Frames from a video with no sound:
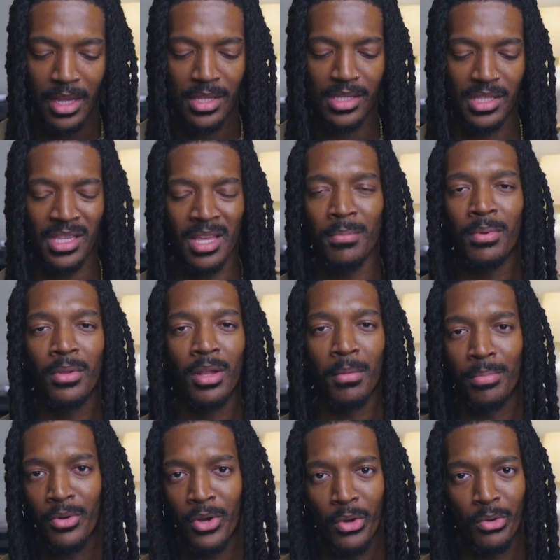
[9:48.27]
and simple
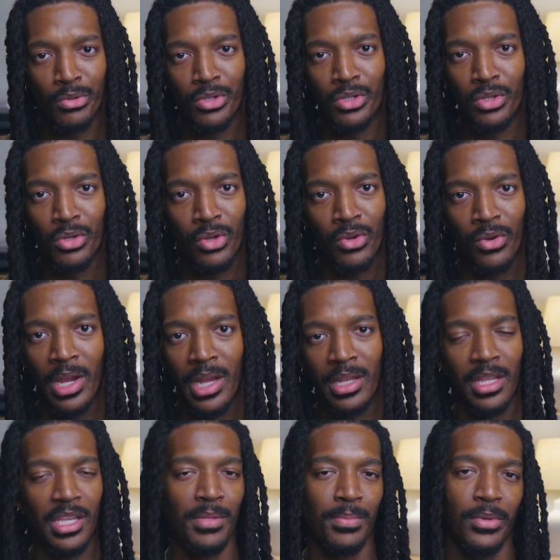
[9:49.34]
approach to creating
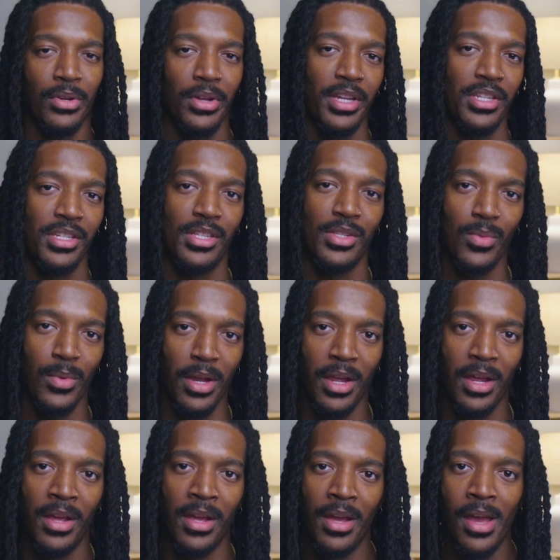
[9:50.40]
these progressions
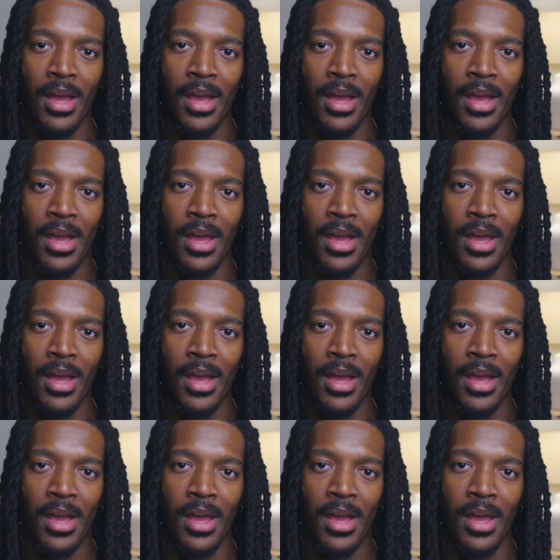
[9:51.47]
where